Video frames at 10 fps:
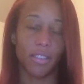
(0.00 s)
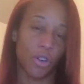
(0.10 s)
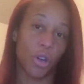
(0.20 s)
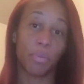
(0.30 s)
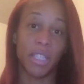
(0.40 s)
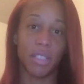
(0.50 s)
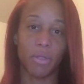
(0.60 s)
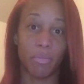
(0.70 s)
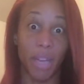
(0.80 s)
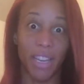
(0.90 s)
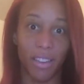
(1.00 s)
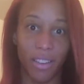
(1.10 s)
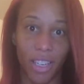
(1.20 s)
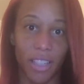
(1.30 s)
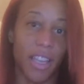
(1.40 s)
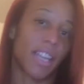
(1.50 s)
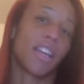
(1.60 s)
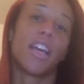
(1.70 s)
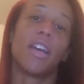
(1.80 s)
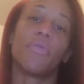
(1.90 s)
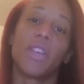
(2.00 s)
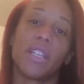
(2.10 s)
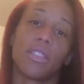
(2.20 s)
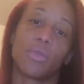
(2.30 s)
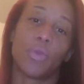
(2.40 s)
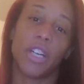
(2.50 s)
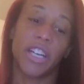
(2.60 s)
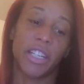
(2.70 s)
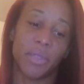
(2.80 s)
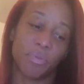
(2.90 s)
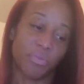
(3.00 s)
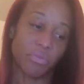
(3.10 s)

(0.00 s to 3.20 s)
or pizza with bacon on it, like things where